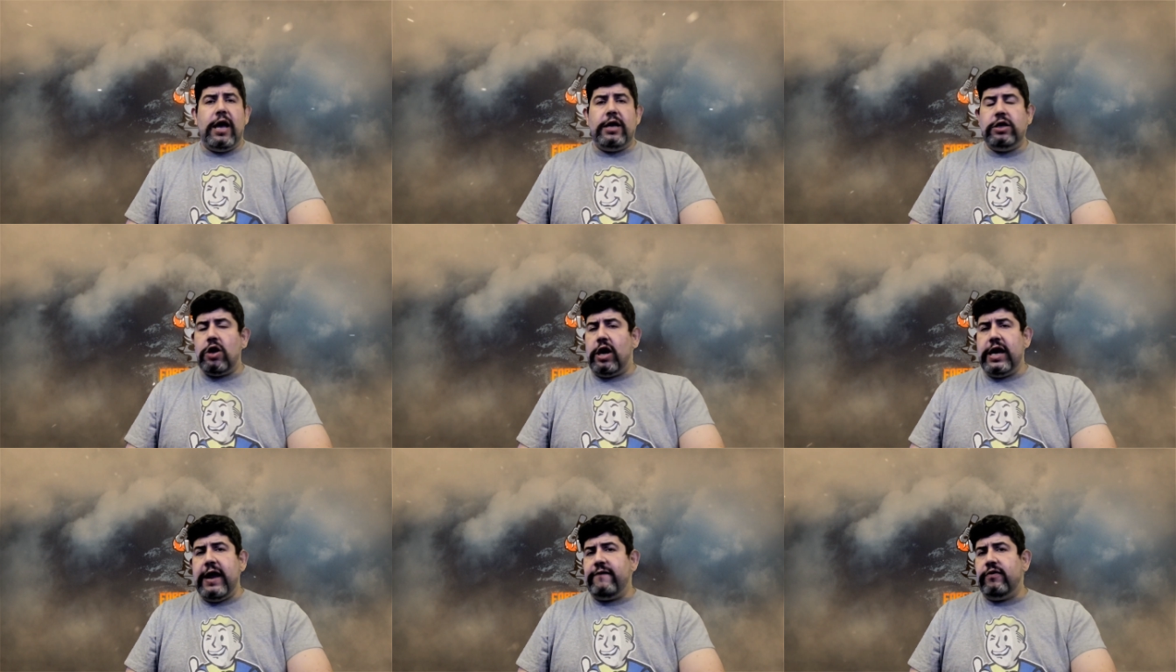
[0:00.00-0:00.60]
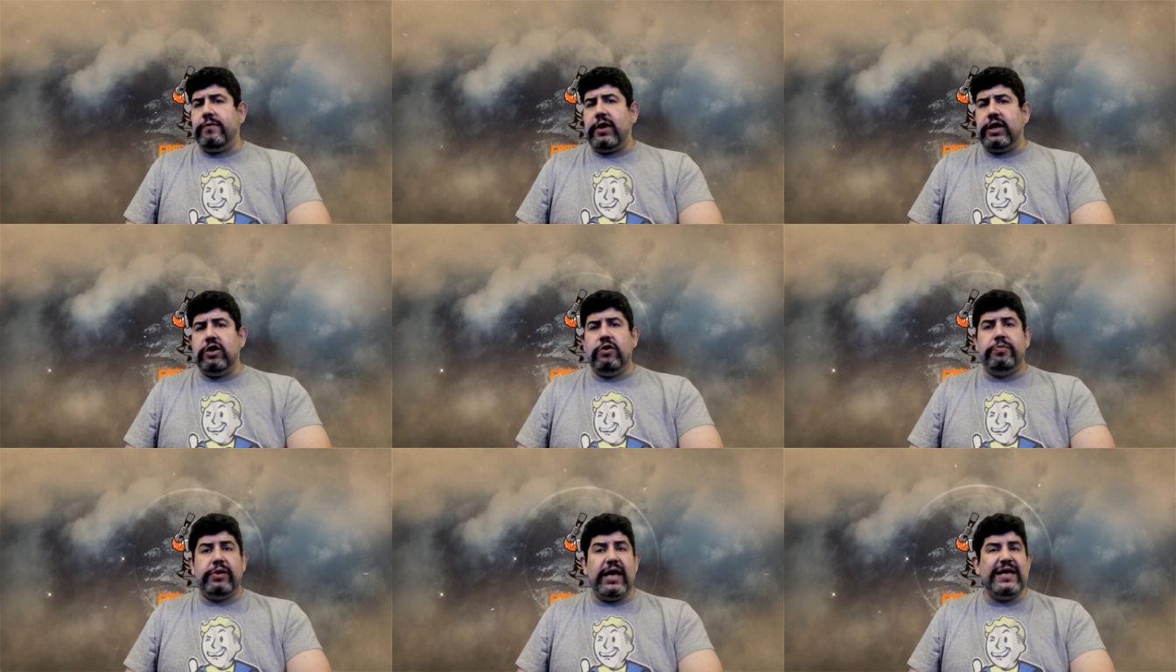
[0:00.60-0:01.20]
Not everybody who
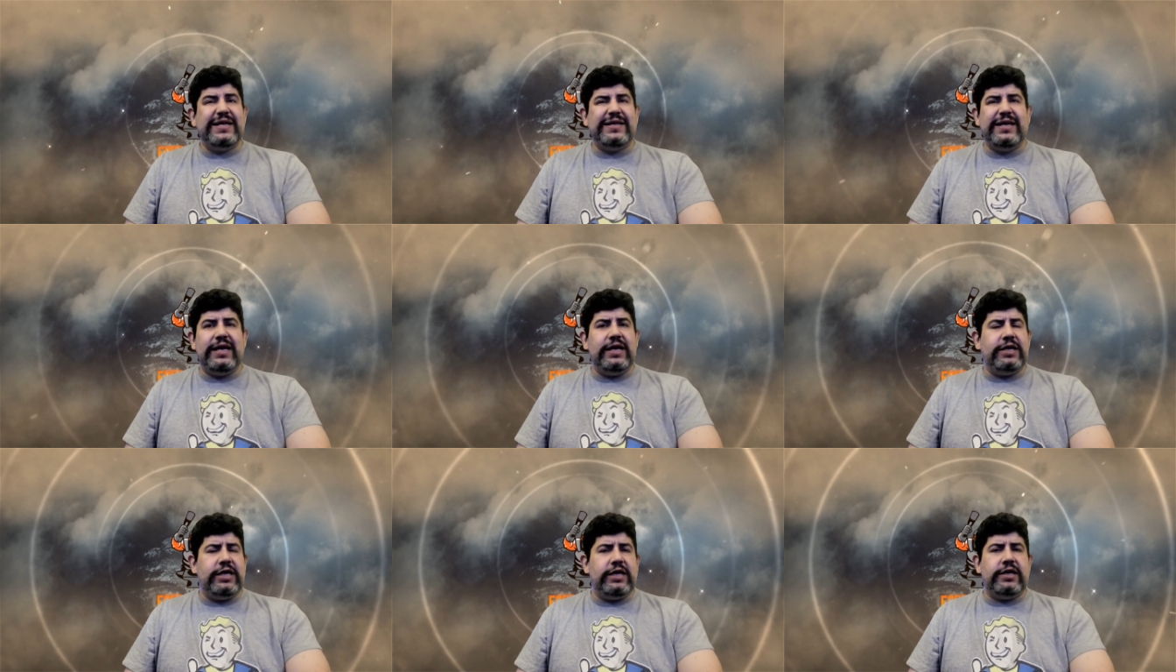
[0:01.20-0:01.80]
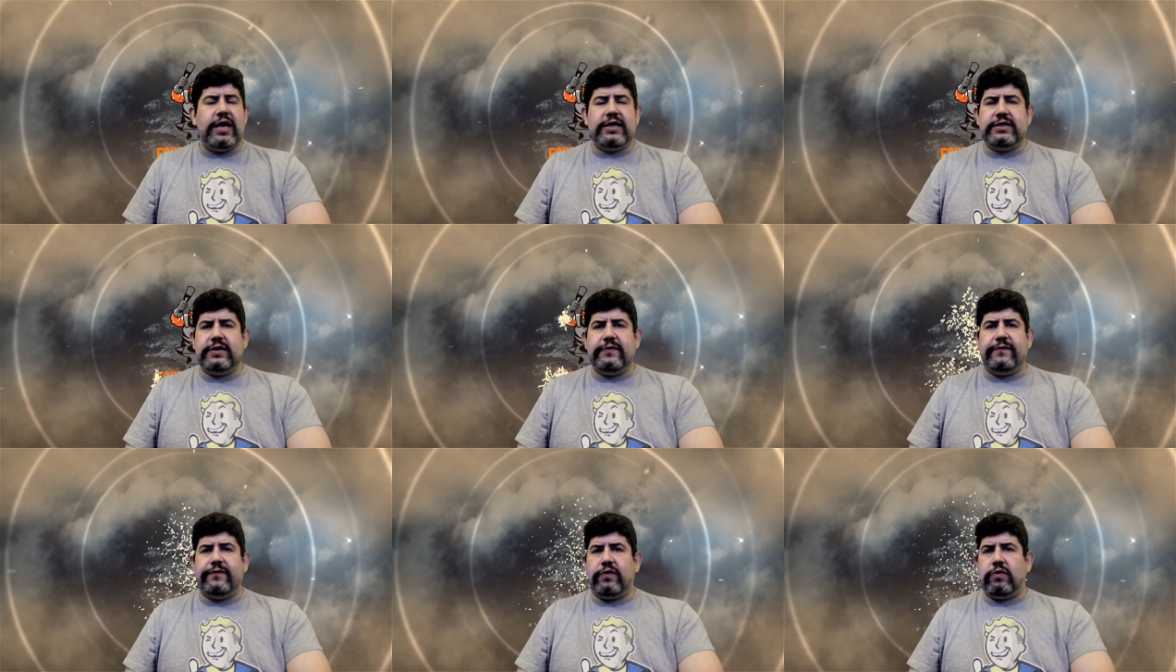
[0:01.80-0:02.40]
plays D&D does
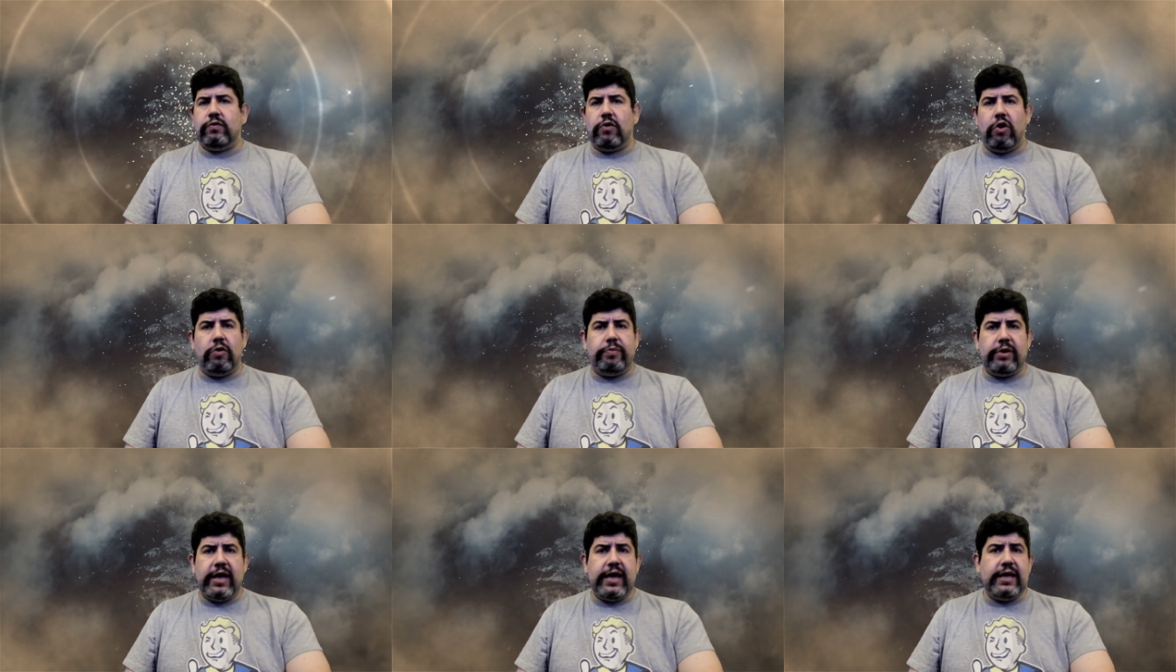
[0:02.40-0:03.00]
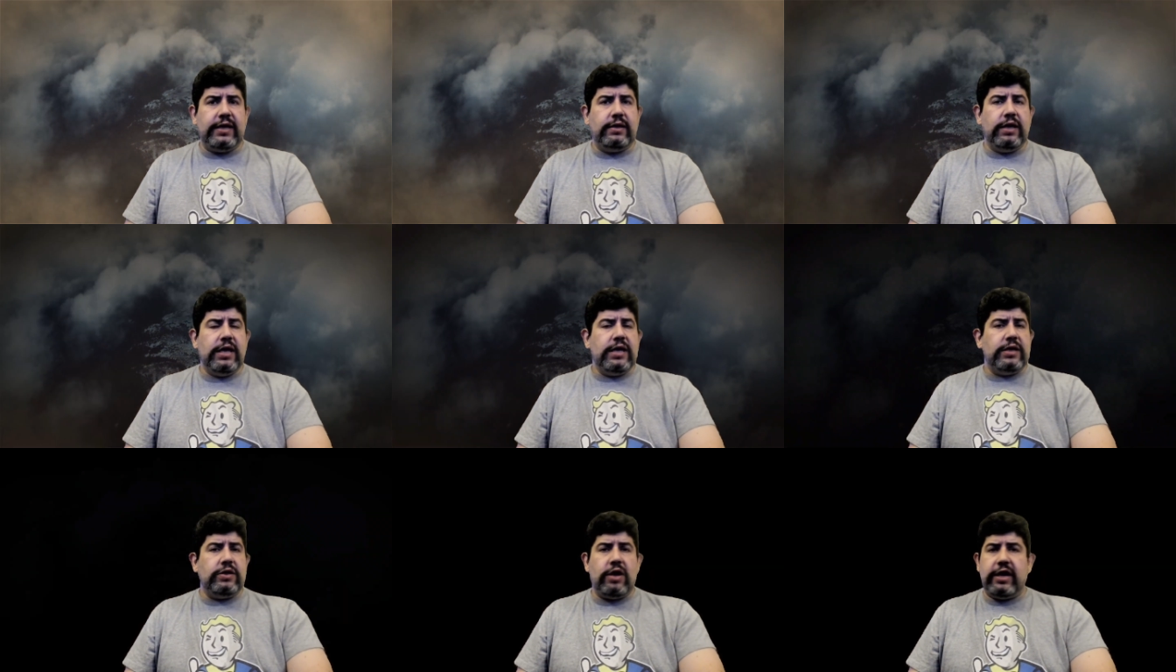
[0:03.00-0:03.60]
it for role-playing.
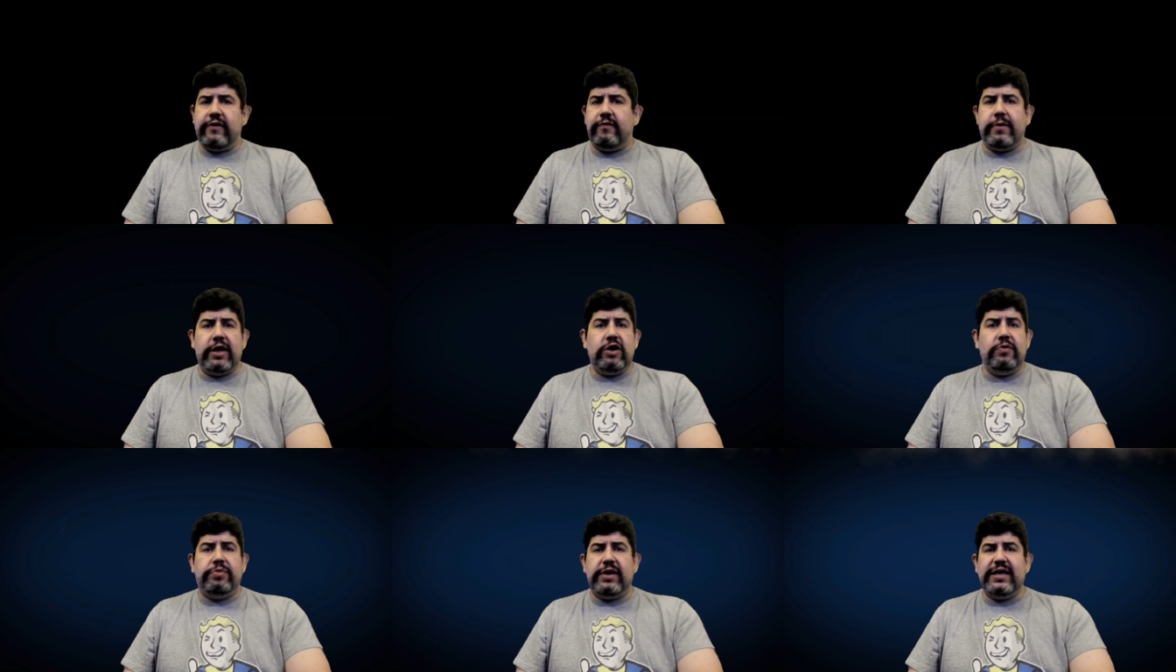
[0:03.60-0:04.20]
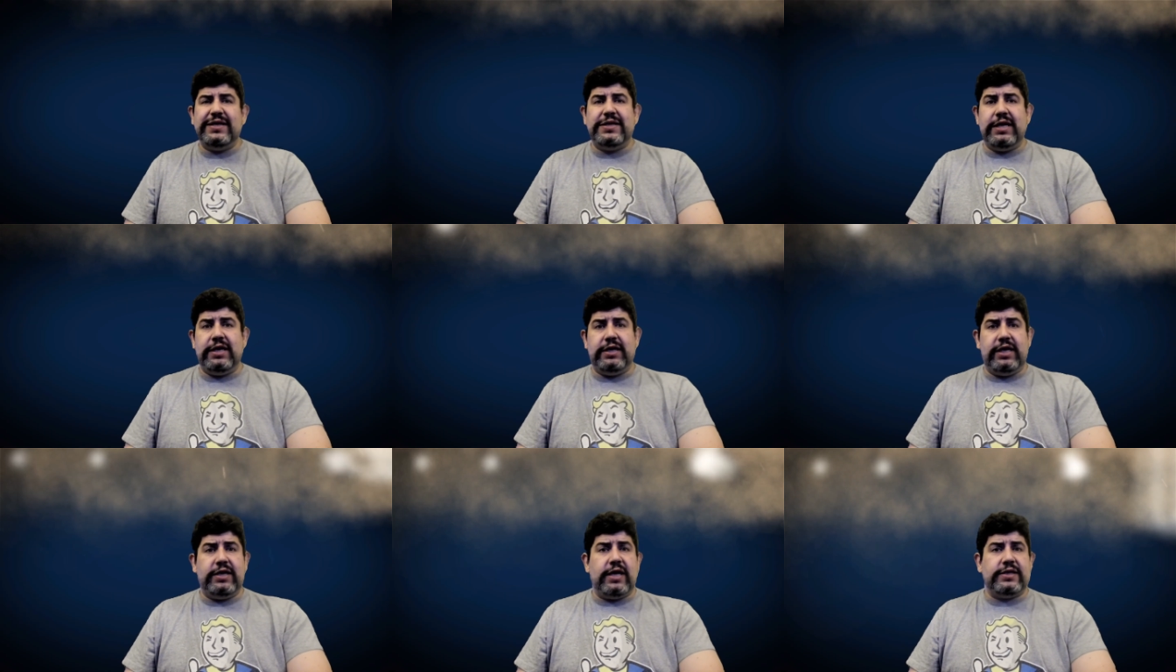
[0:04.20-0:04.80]
Not everybody who plays
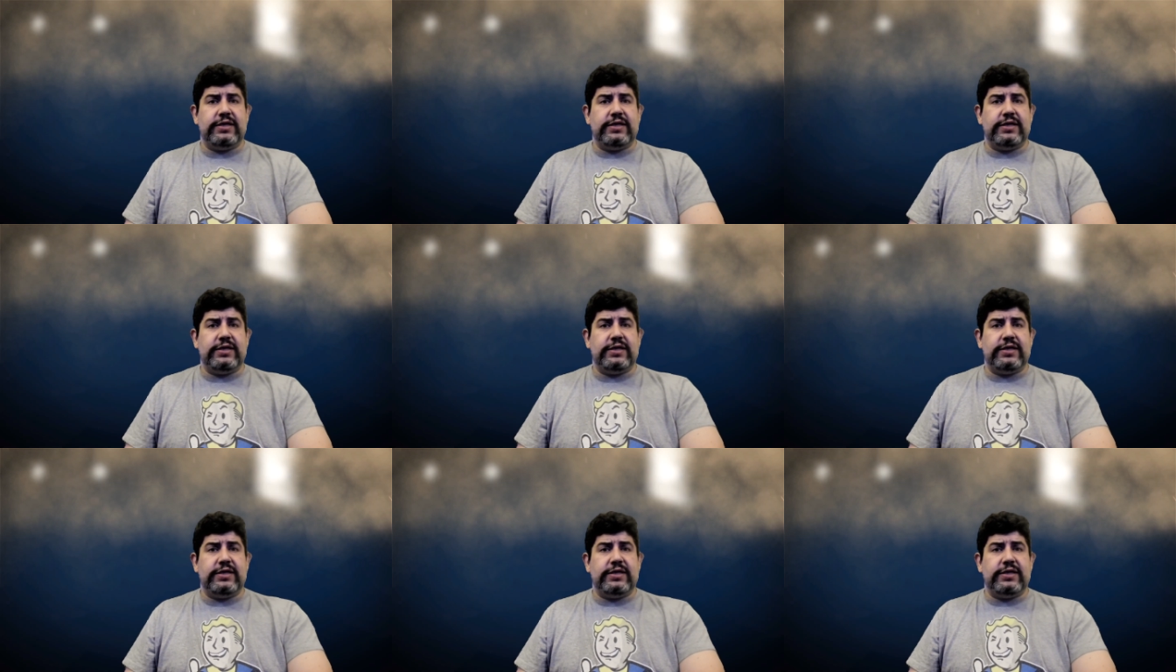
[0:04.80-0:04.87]
D&D does